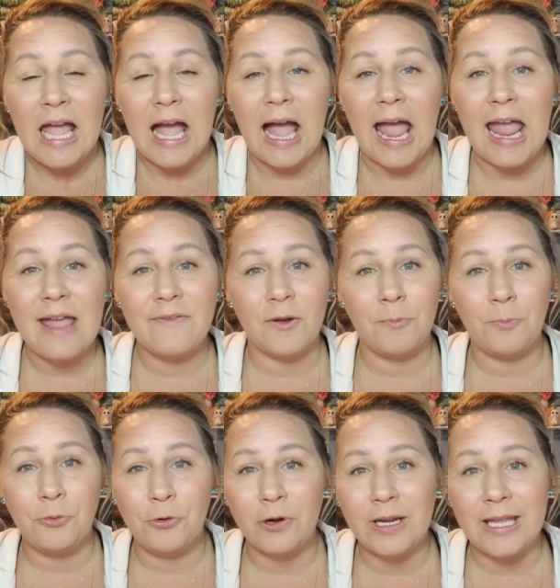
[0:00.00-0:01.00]
I have a
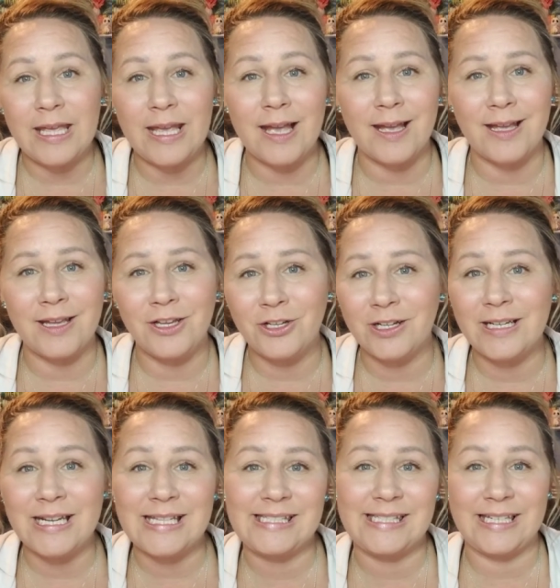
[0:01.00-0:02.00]
pretty
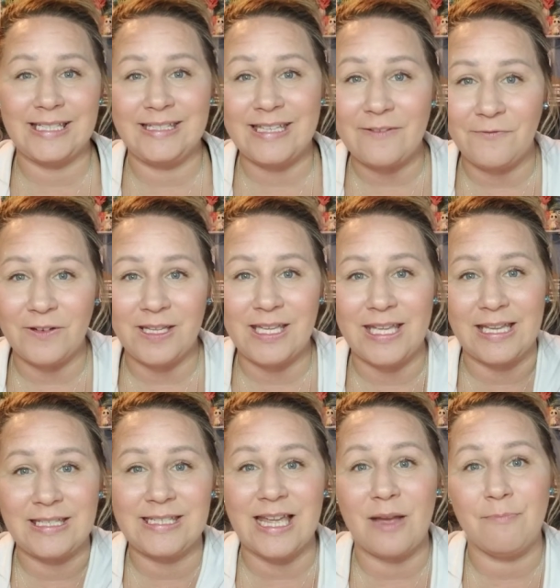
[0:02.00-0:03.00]
good,
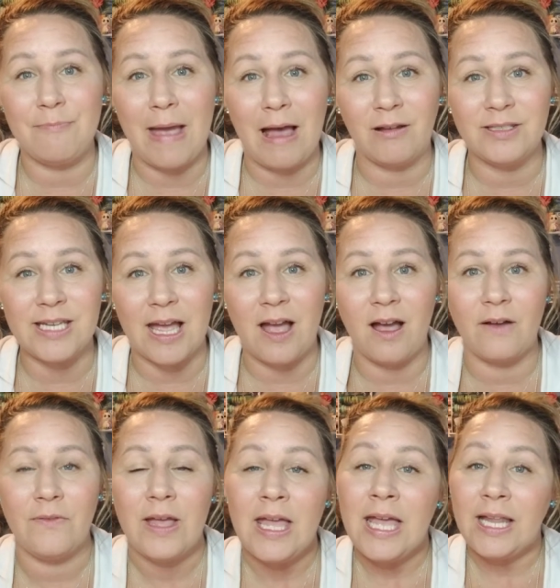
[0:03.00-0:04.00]
significant amount of
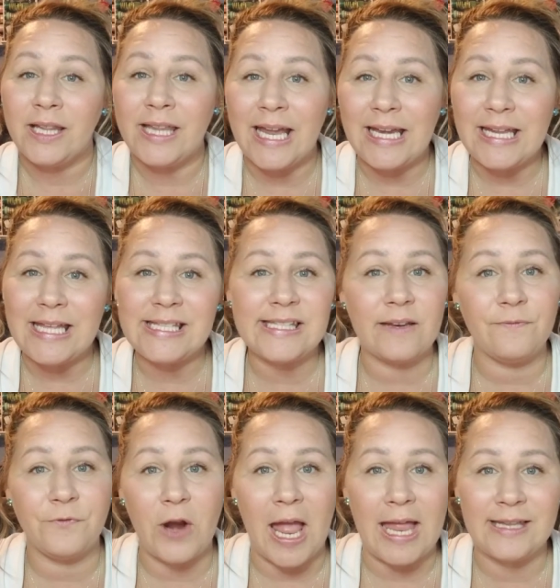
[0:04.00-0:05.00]
ladies and
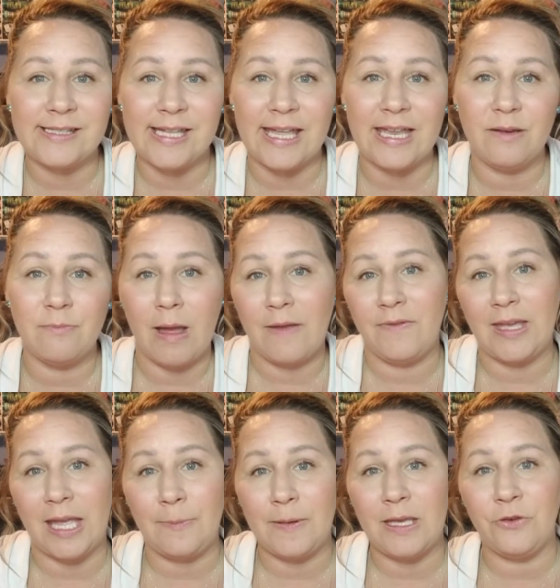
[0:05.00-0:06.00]
friends in my V
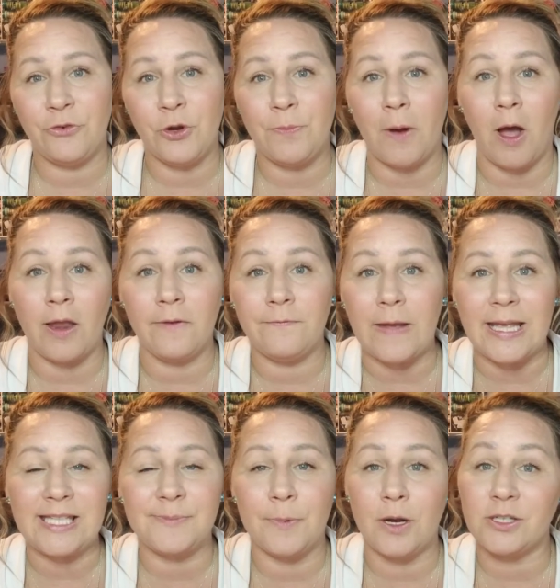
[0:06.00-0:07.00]
I P group on
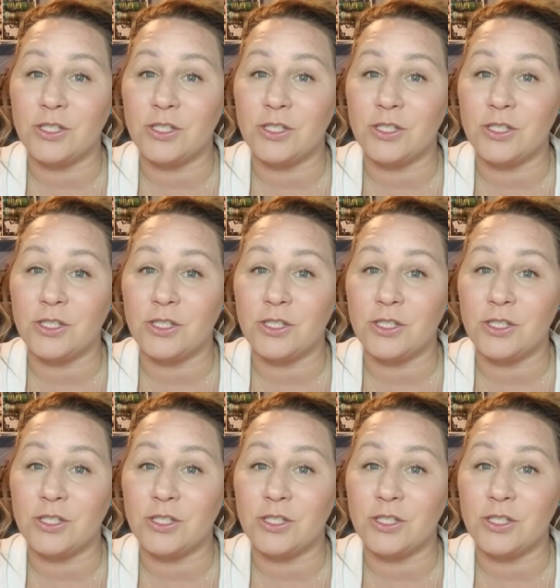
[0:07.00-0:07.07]
Facebook.